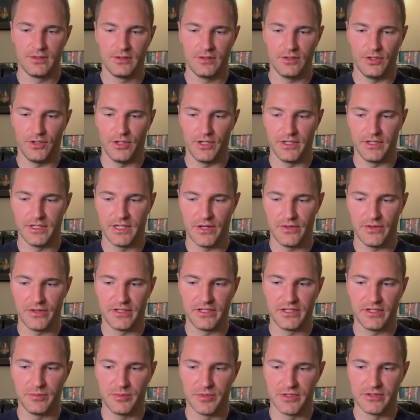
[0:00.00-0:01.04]
All right, now that
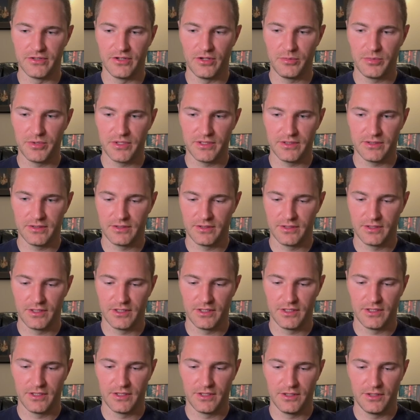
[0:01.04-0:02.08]
GIMP is open,
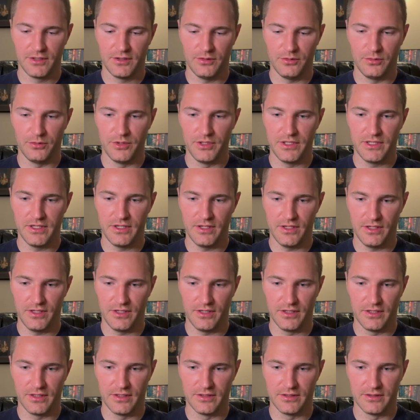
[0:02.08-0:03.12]
we
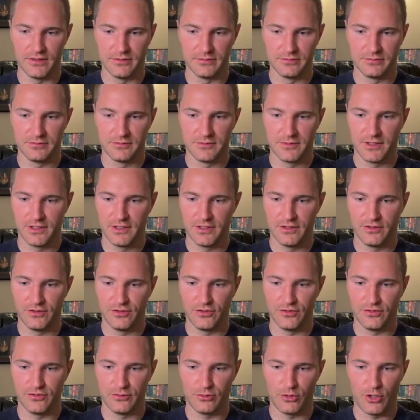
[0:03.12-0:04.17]
can
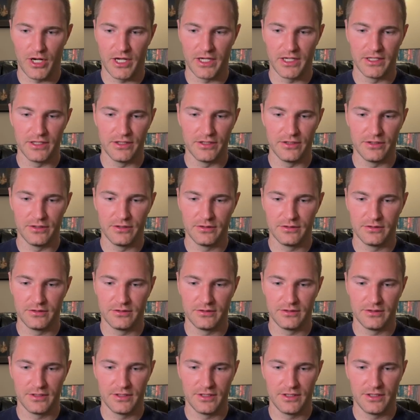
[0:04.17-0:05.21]
just drag in
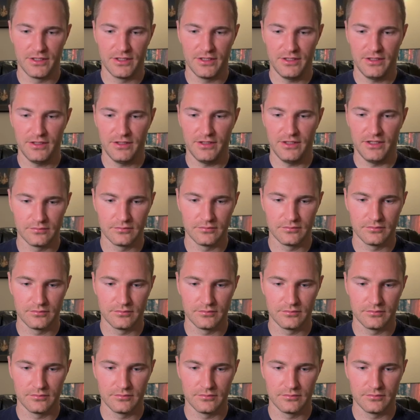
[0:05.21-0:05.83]
any